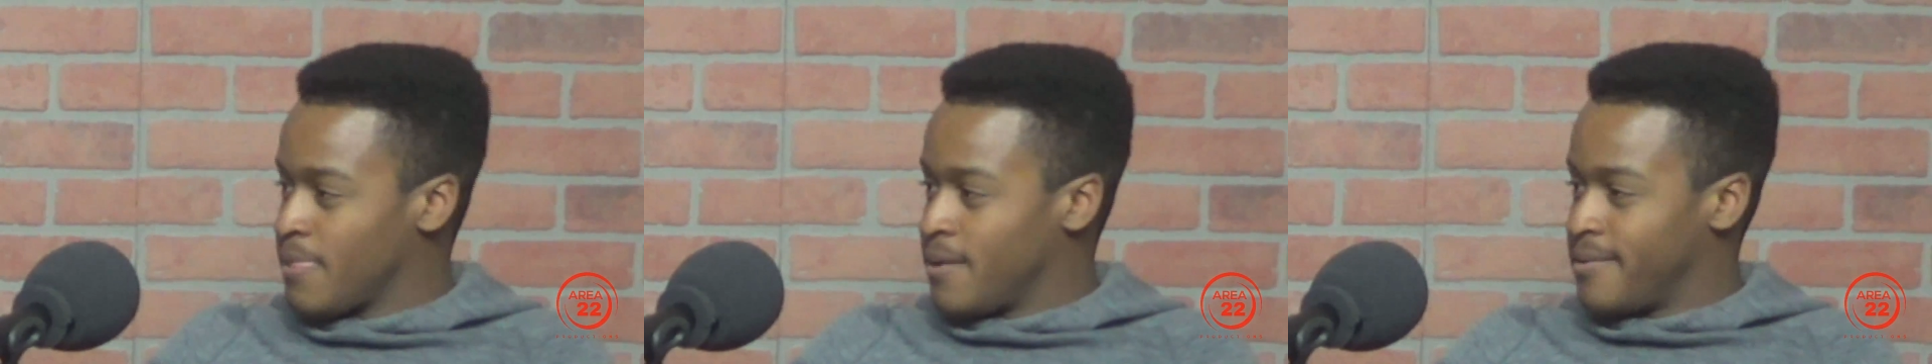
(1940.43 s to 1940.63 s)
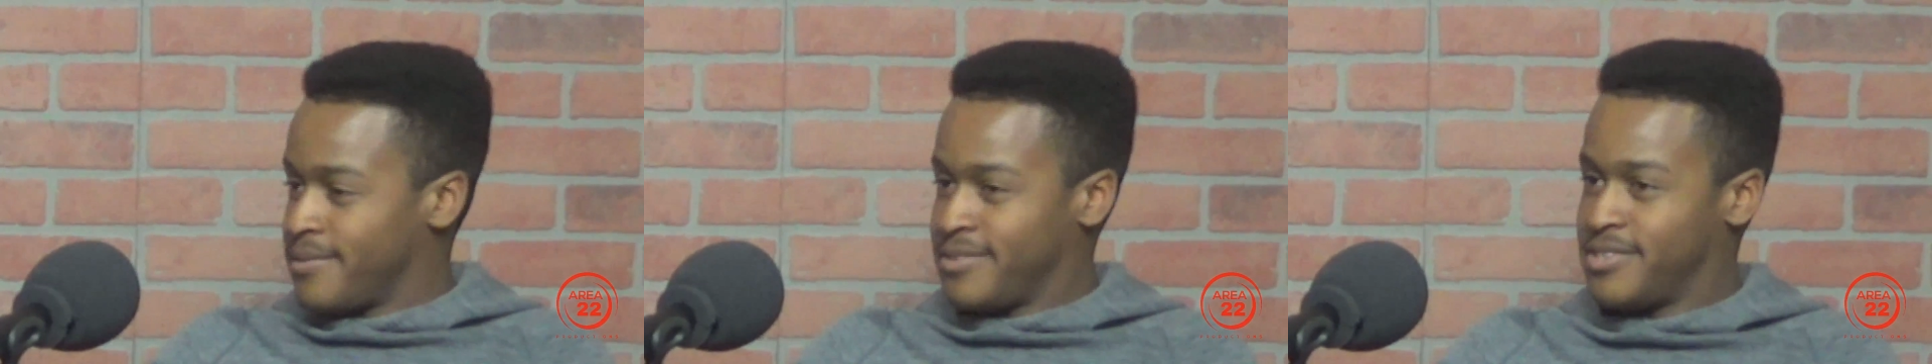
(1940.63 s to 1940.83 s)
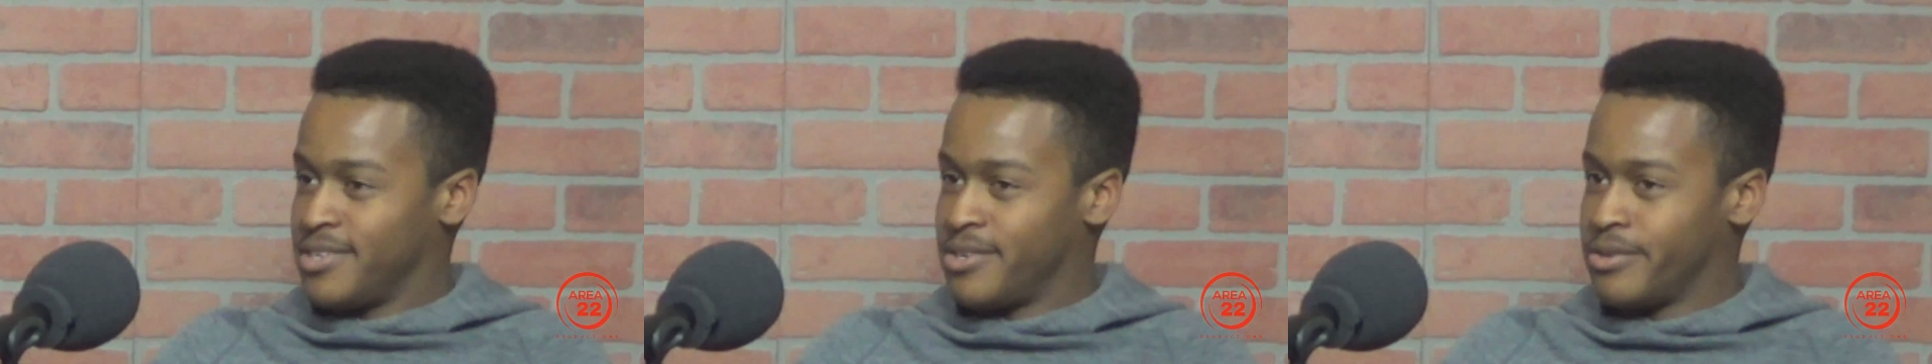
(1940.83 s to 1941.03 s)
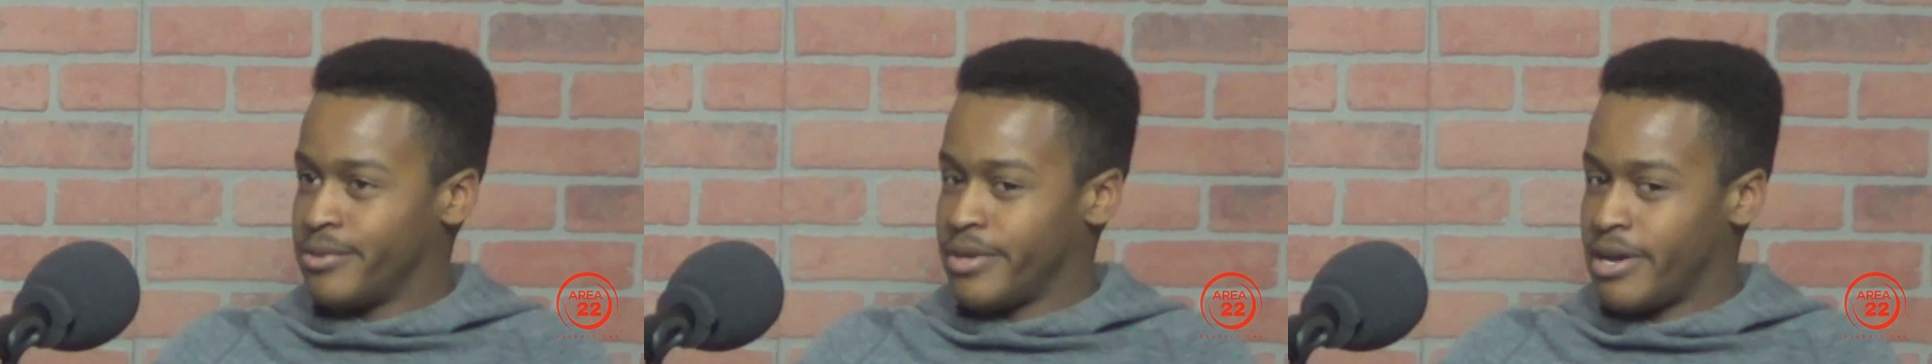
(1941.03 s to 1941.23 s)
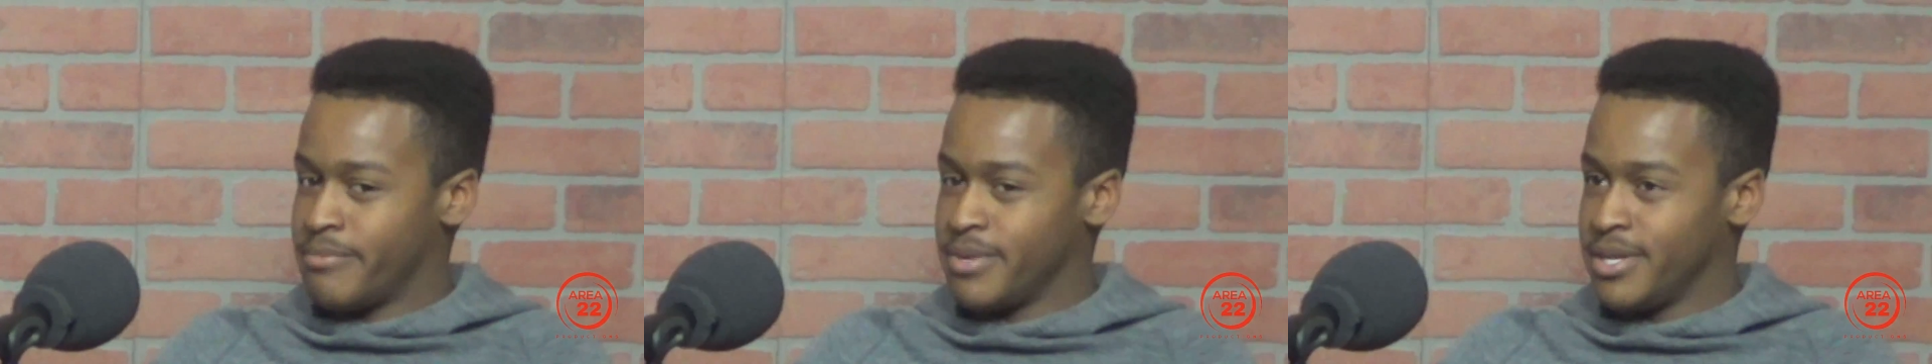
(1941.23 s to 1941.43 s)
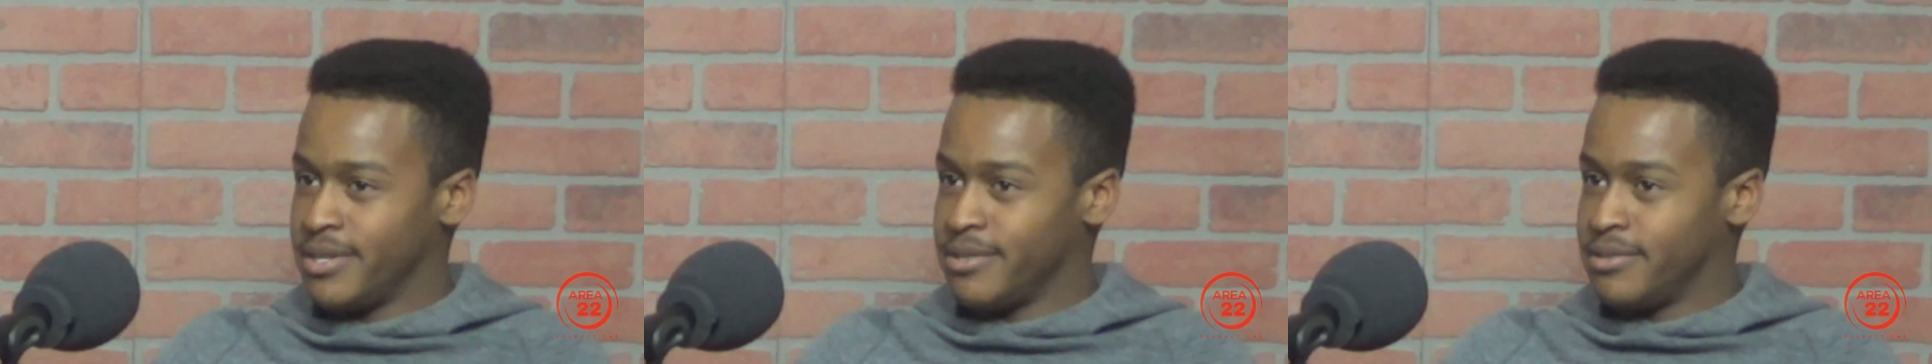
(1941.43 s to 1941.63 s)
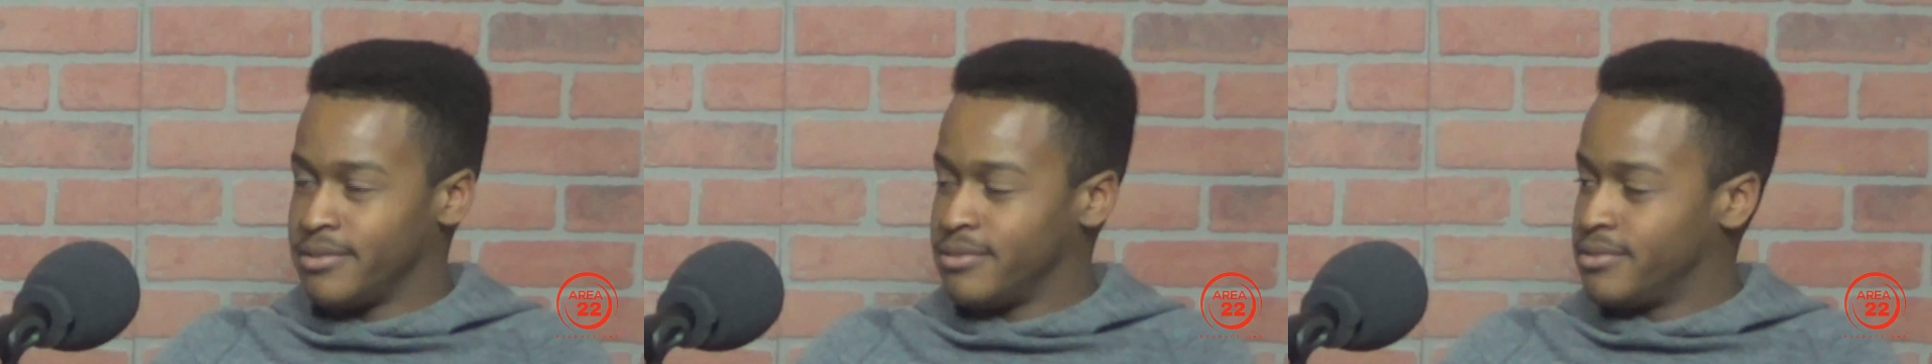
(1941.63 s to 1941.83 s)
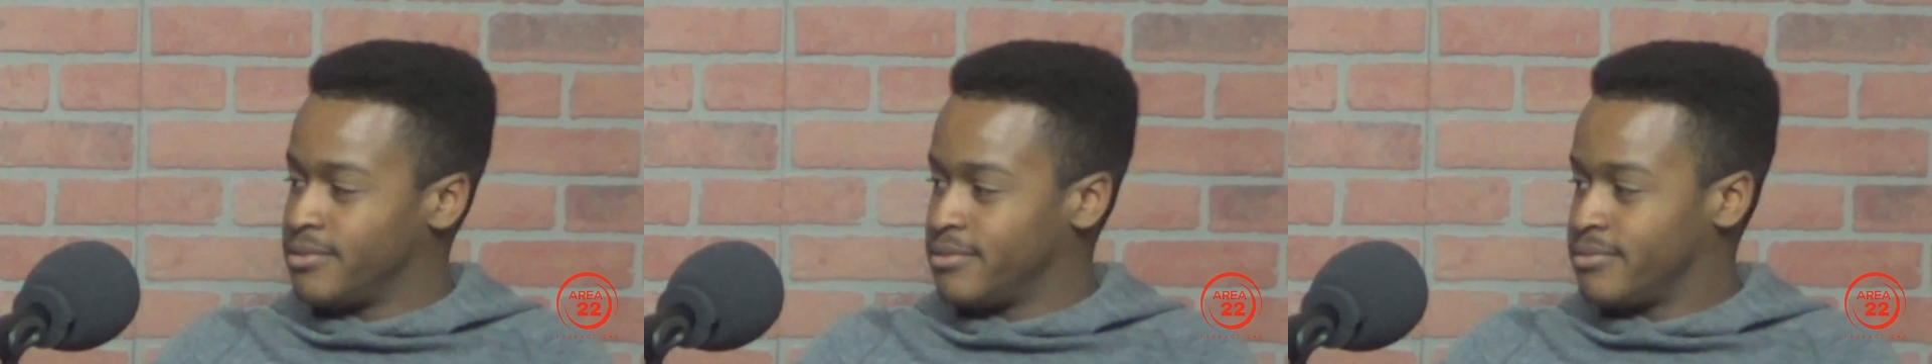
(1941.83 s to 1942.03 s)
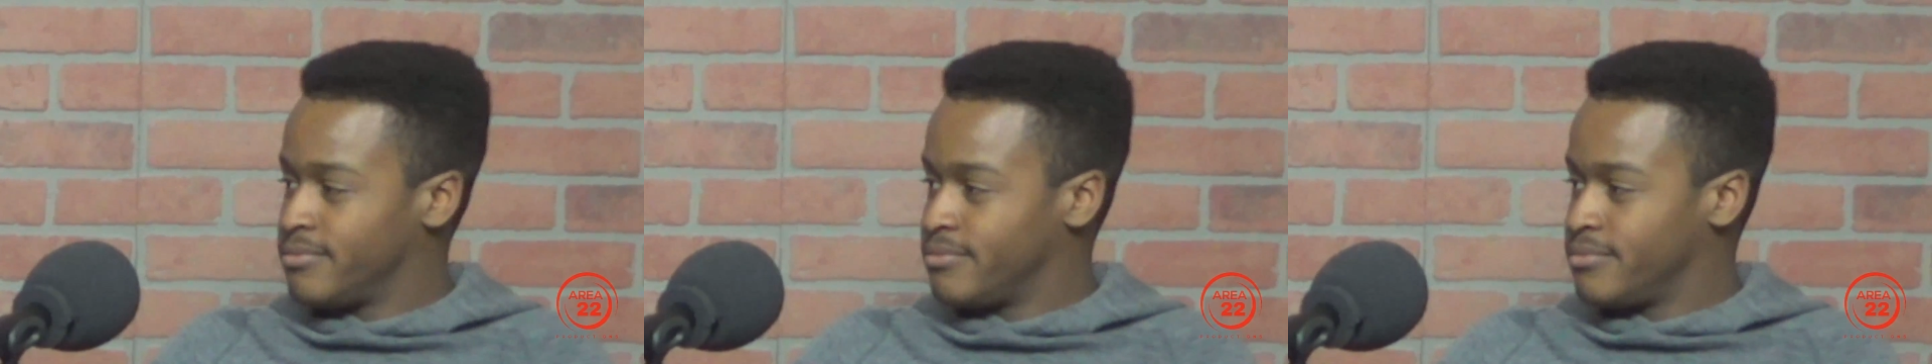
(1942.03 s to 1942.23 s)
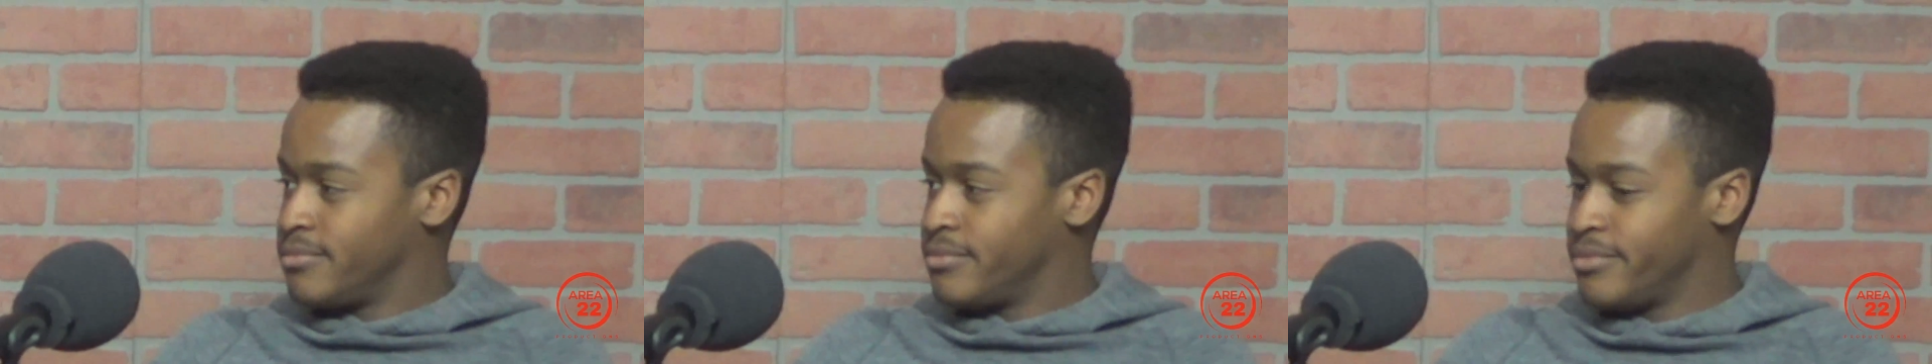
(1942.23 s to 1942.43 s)
So I mean,
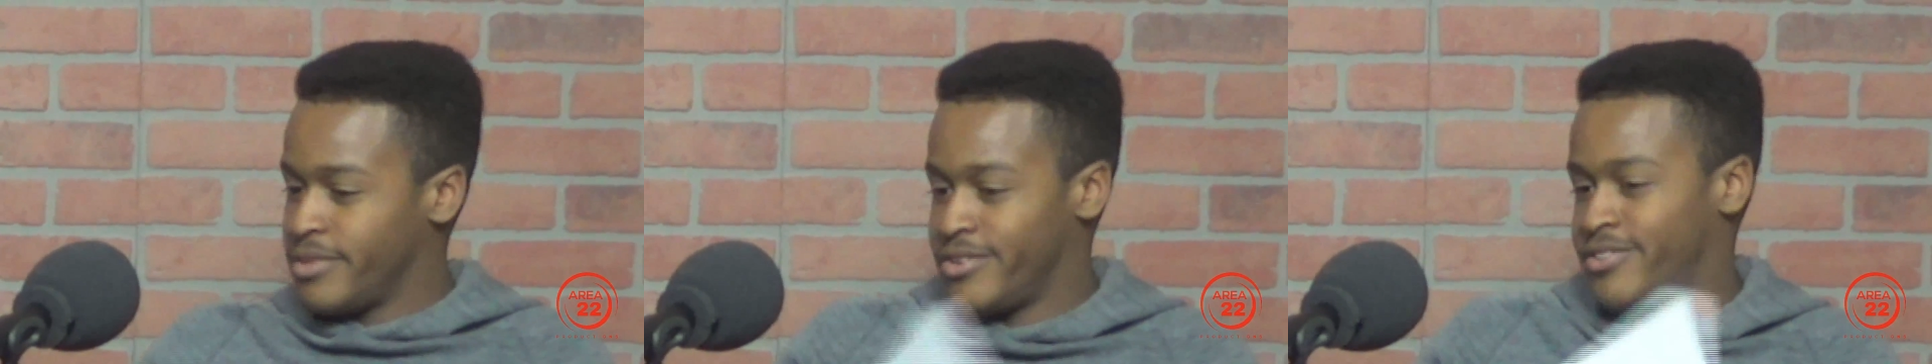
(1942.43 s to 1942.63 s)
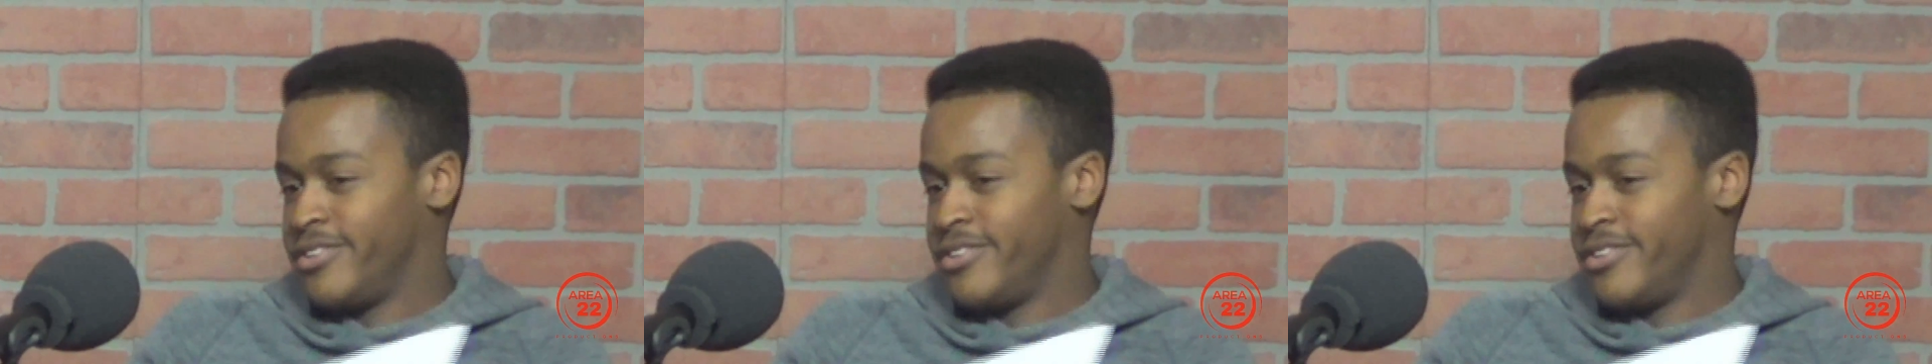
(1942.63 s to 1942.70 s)
listen.